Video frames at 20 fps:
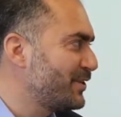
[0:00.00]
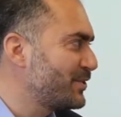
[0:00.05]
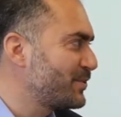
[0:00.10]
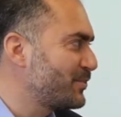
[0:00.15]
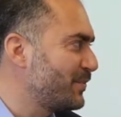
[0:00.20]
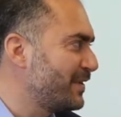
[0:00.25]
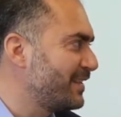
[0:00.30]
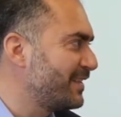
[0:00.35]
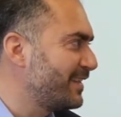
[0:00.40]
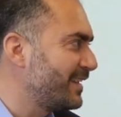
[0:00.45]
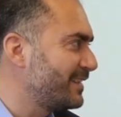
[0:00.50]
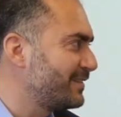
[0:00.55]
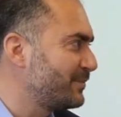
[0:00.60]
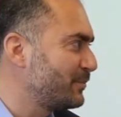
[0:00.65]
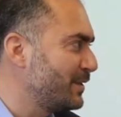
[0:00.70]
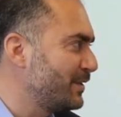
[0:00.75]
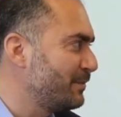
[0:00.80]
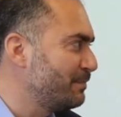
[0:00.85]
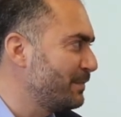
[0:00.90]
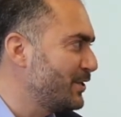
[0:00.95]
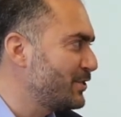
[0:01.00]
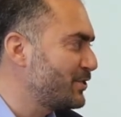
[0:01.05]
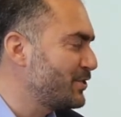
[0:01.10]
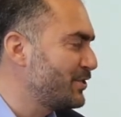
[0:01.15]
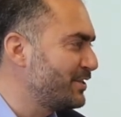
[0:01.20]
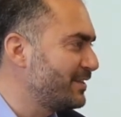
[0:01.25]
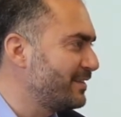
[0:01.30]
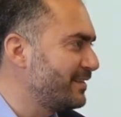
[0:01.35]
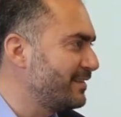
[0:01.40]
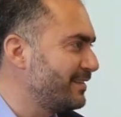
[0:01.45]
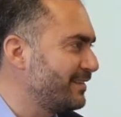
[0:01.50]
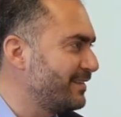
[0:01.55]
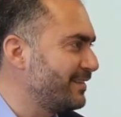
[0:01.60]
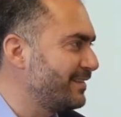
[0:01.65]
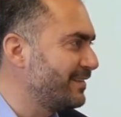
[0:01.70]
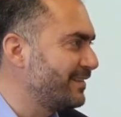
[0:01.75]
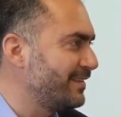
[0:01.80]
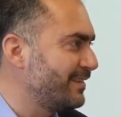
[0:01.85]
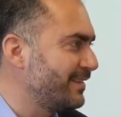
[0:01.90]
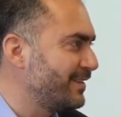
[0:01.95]
one that we mention
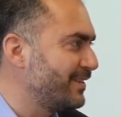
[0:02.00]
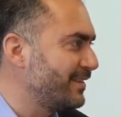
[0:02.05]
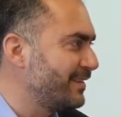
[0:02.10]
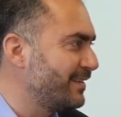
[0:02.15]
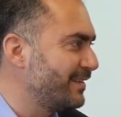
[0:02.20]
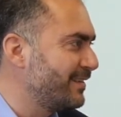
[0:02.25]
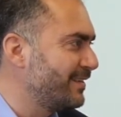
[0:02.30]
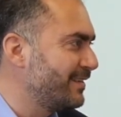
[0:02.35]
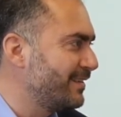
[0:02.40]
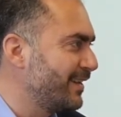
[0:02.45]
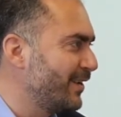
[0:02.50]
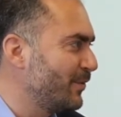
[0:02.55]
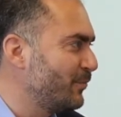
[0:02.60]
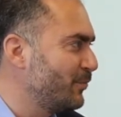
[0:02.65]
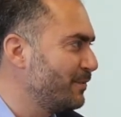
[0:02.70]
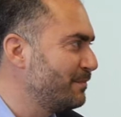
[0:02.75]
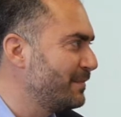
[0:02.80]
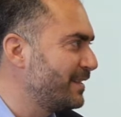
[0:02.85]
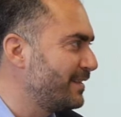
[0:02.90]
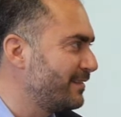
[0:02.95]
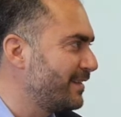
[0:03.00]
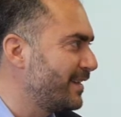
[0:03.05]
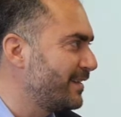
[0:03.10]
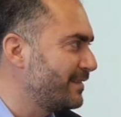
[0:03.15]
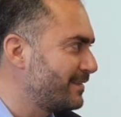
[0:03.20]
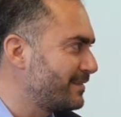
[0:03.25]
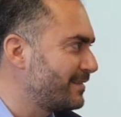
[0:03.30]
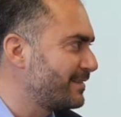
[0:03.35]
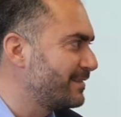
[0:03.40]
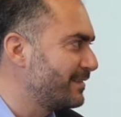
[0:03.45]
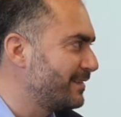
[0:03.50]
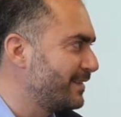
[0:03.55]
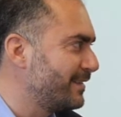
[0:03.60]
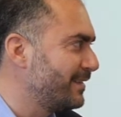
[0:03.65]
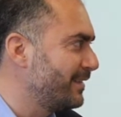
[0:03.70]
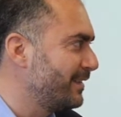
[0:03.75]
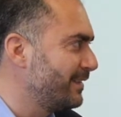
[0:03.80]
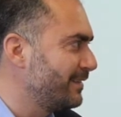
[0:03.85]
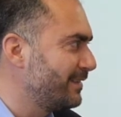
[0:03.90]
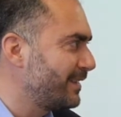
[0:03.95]
a woman that
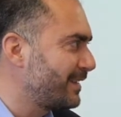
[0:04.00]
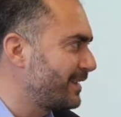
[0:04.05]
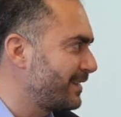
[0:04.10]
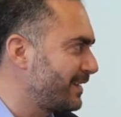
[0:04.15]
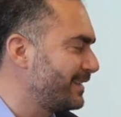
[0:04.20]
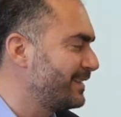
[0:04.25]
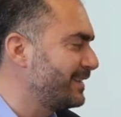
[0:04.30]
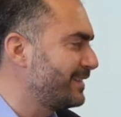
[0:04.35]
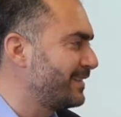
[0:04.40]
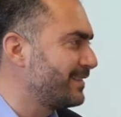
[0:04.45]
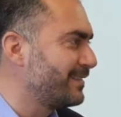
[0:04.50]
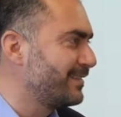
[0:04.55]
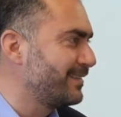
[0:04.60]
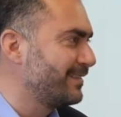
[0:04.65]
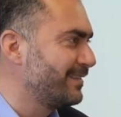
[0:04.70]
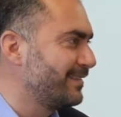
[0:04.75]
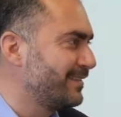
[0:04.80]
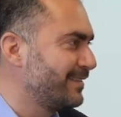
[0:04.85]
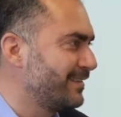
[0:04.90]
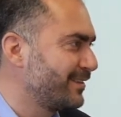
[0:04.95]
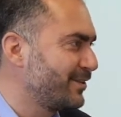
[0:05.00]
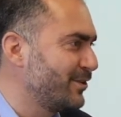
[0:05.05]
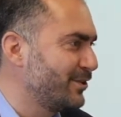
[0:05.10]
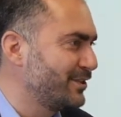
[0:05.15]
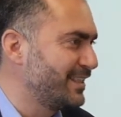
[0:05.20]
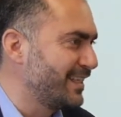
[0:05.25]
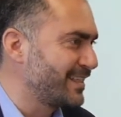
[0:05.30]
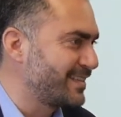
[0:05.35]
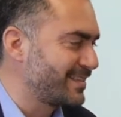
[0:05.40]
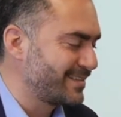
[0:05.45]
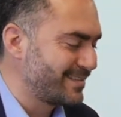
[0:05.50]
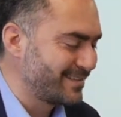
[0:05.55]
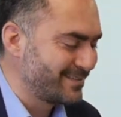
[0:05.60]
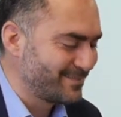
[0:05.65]
in the critical context?